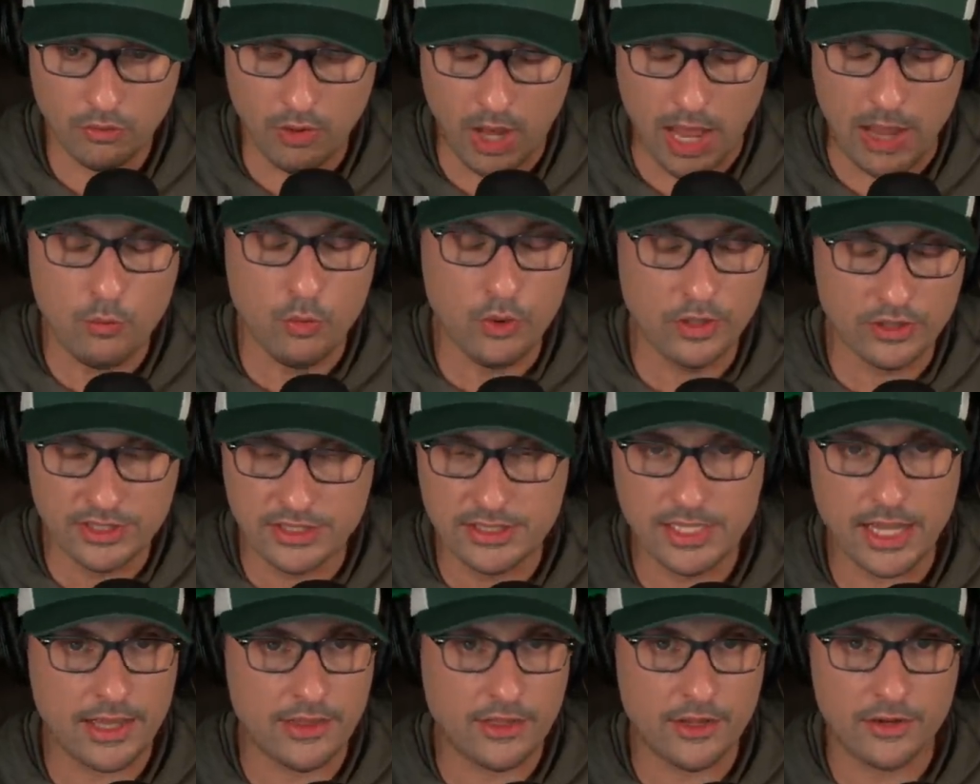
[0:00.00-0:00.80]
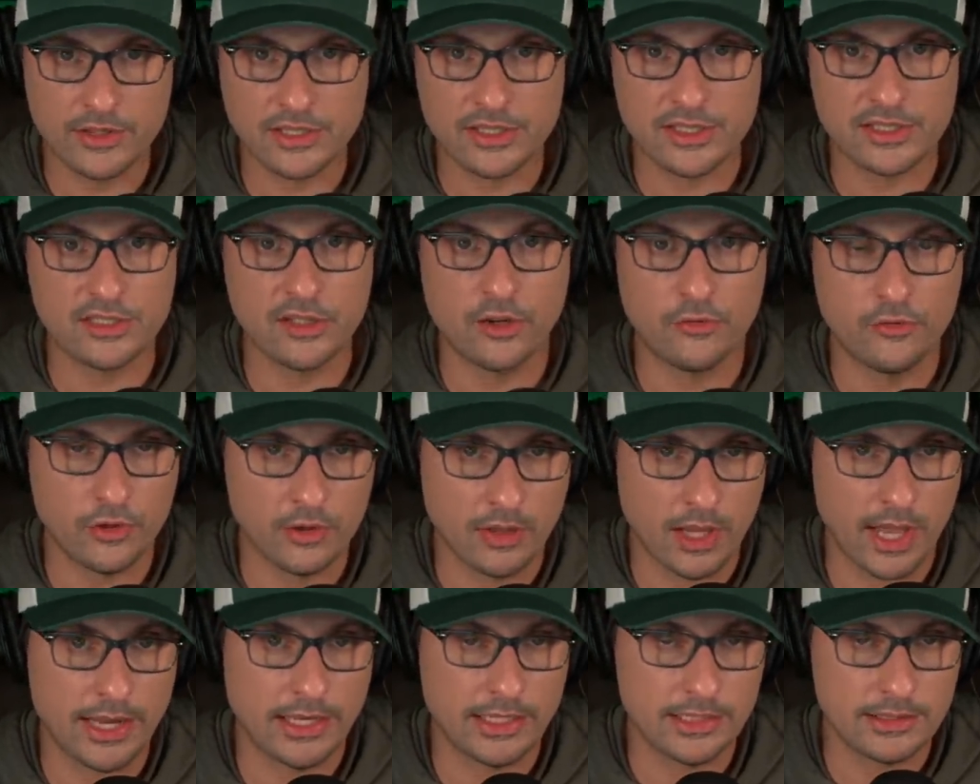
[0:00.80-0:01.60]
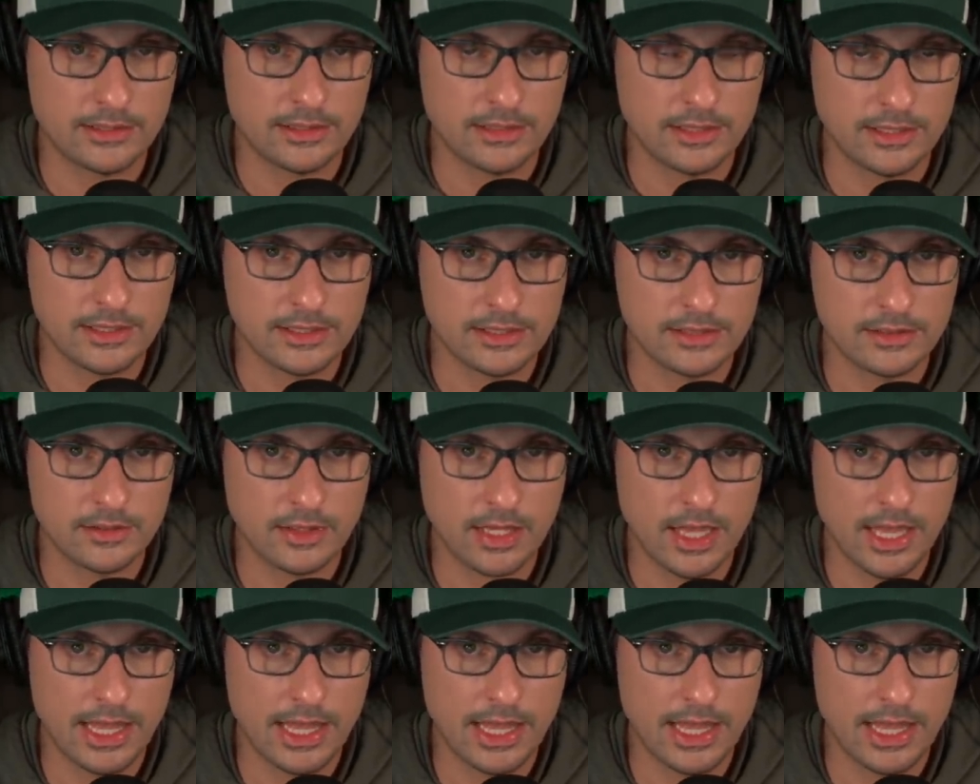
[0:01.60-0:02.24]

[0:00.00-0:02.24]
I will say there is a silver lining to this.